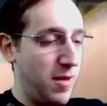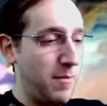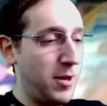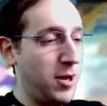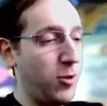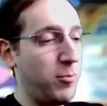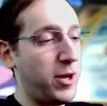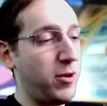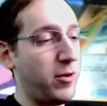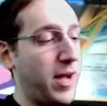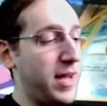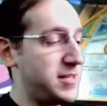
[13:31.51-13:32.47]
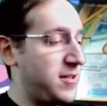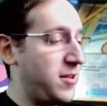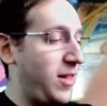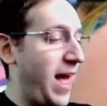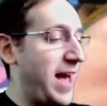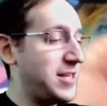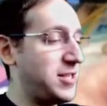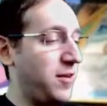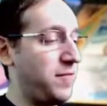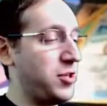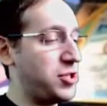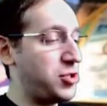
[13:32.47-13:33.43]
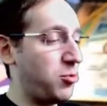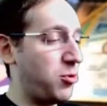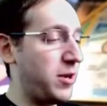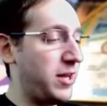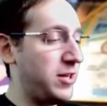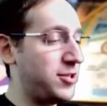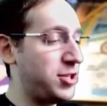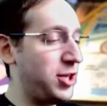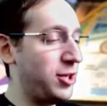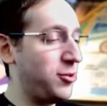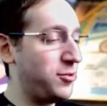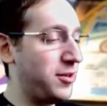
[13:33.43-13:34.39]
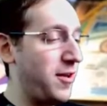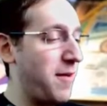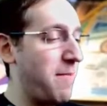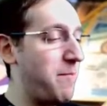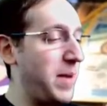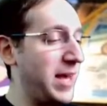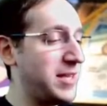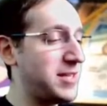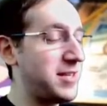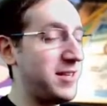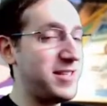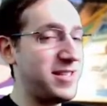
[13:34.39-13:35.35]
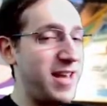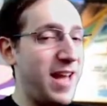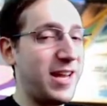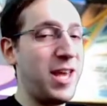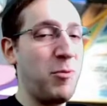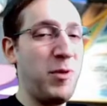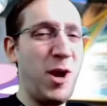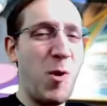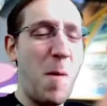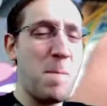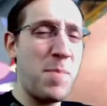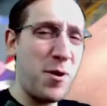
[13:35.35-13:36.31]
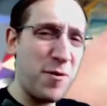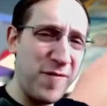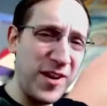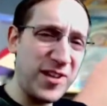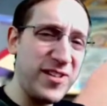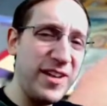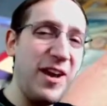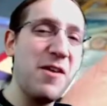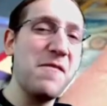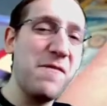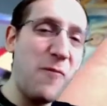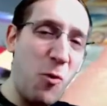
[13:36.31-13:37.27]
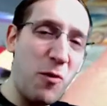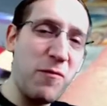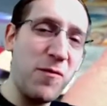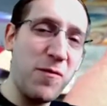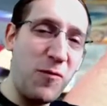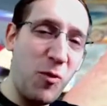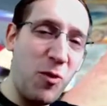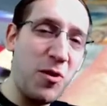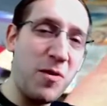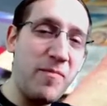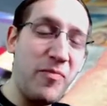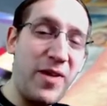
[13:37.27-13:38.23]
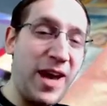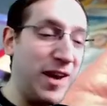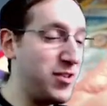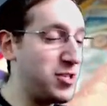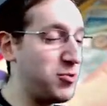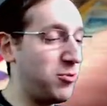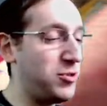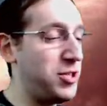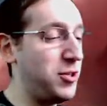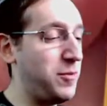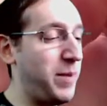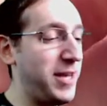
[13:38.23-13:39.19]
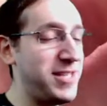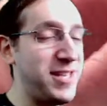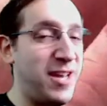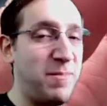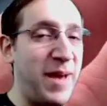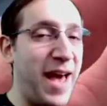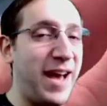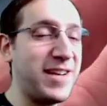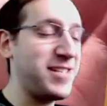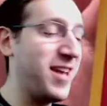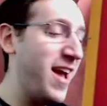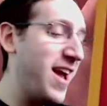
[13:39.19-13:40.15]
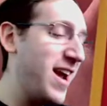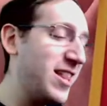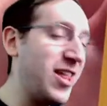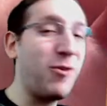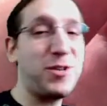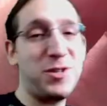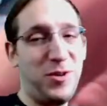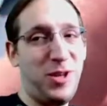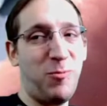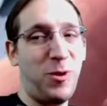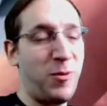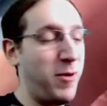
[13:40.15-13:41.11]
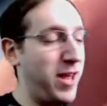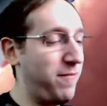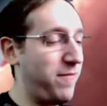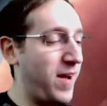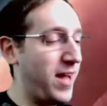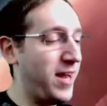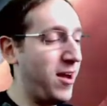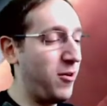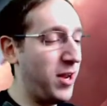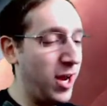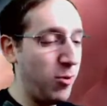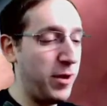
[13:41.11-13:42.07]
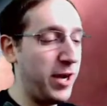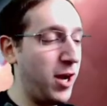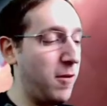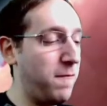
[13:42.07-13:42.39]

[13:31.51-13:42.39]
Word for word: But here we go, guys. The last of the Sword and Shield base set. Can we go a perfect 4 for 4 out of the Sword and Shield base set packs? There is only one way to find out. Here we go.